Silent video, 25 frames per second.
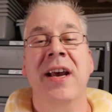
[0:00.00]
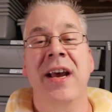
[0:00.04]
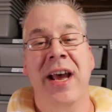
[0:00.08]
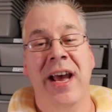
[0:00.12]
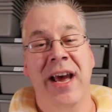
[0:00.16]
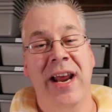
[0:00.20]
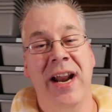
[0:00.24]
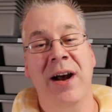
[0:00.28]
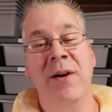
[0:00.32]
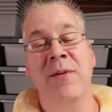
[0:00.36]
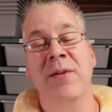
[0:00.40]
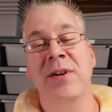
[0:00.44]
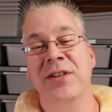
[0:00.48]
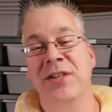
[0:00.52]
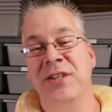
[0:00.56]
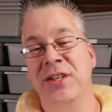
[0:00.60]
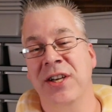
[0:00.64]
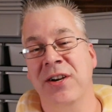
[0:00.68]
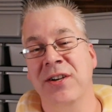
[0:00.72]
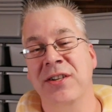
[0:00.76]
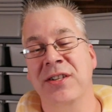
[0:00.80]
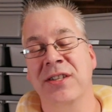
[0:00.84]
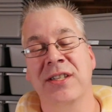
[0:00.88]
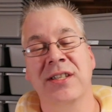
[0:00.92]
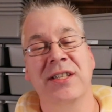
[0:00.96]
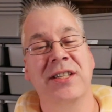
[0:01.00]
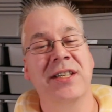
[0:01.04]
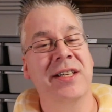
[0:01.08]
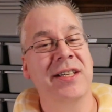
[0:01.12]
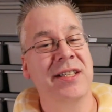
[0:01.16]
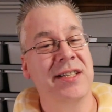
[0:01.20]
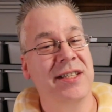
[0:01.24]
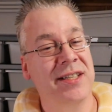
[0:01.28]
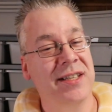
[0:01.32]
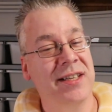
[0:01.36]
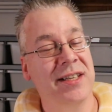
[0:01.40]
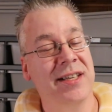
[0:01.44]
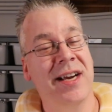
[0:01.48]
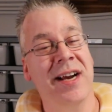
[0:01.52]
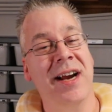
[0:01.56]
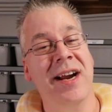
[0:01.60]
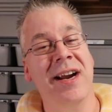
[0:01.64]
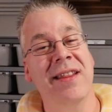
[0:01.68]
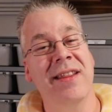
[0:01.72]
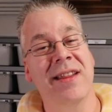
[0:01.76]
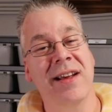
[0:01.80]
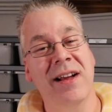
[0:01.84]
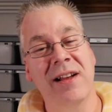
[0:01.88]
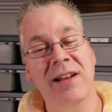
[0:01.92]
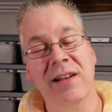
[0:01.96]
And I want to share
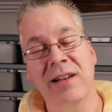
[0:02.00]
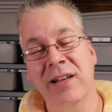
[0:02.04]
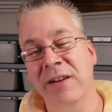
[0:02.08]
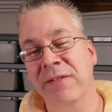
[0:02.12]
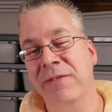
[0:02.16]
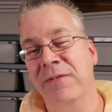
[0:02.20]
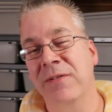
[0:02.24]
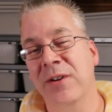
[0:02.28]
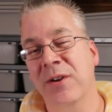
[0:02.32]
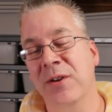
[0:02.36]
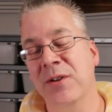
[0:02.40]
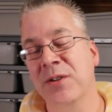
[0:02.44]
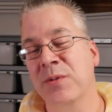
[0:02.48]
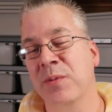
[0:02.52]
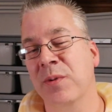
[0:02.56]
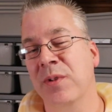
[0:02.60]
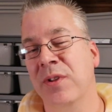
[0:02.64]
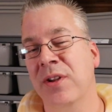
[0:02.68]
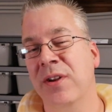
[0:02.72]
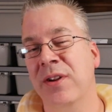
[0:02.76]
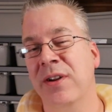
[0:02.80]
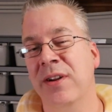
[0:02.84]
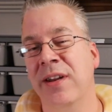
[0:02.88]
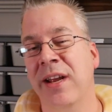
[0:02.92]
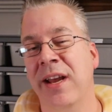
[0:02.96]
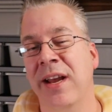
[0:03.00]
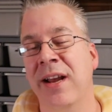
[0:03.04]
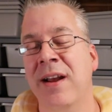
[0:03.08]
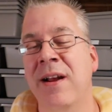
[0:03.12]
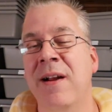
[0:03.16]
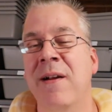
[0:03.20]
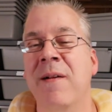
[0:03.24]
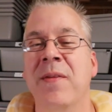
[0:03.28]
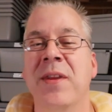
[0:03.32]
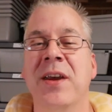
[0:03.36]
kind of the cliff notes with you today.